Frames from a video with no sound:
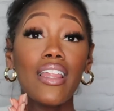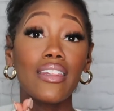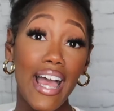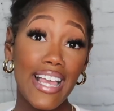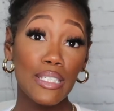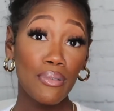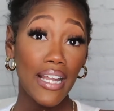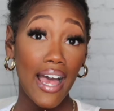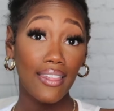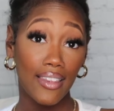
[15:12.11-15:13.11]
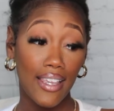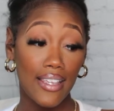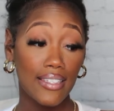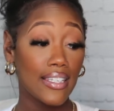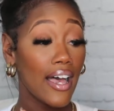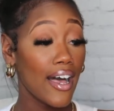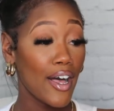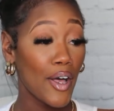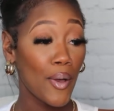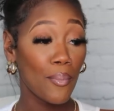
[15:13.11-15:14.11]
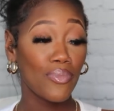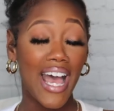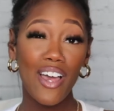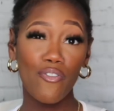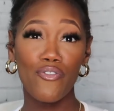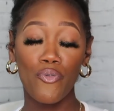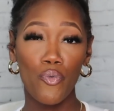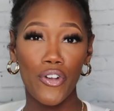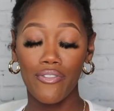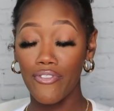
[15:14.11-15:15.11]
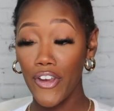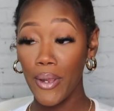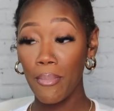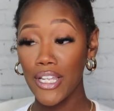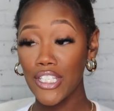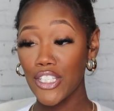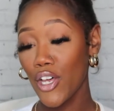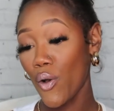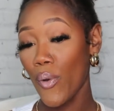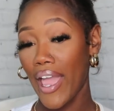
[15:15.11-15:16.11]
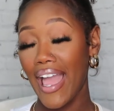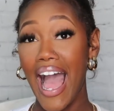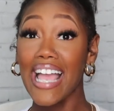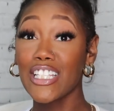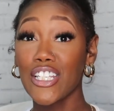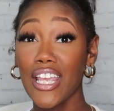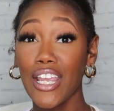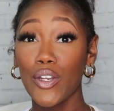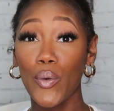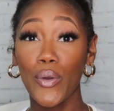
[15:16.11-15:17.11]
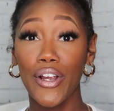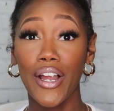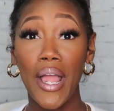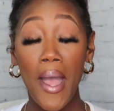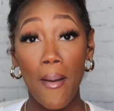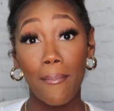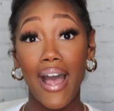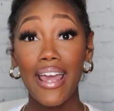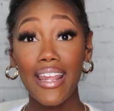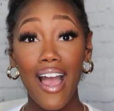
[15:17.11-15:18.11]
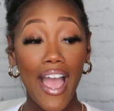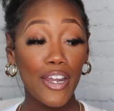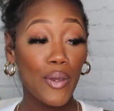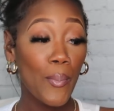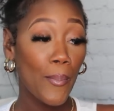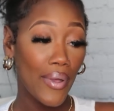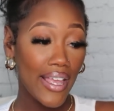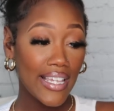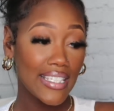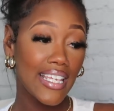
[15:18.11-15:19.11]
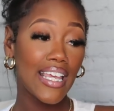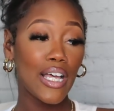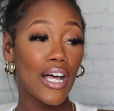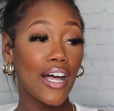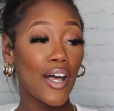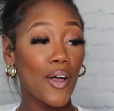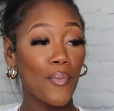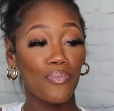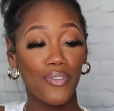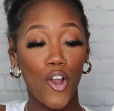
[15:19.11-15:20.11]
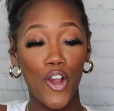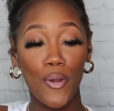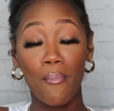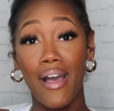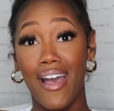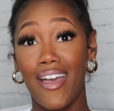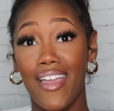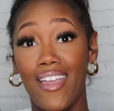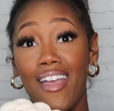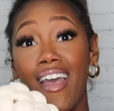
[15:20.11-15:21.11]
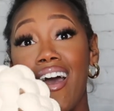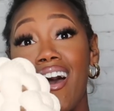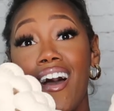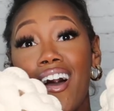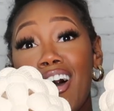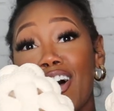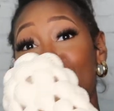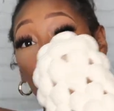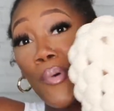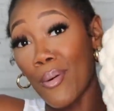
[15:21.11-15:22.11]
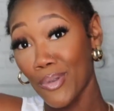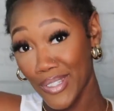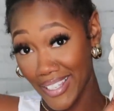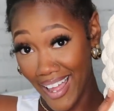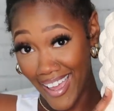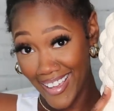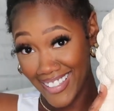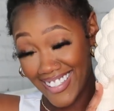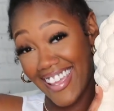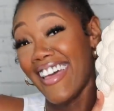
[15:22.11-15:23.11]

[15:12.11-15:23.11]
last but not least, not very much so a hygiene or body item, but are my bubble slides.